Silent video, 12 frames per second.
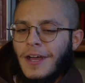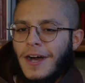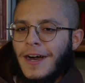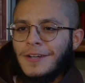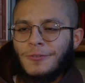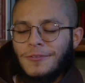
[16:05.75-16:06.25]

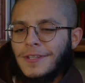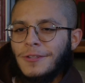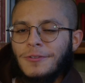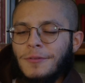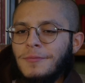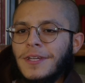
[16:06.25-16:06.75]
I don't think you
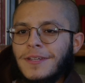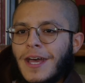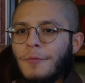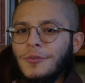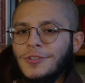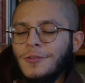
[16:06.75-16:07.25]
can be a
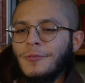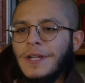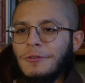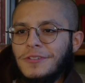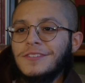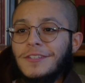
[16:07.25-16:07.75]
Capuchin
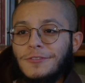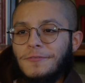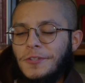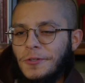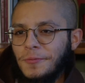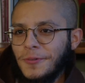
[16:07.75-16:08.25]
without a sense of
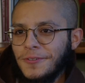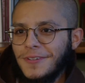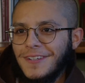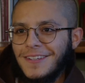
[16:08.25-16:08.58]
humor.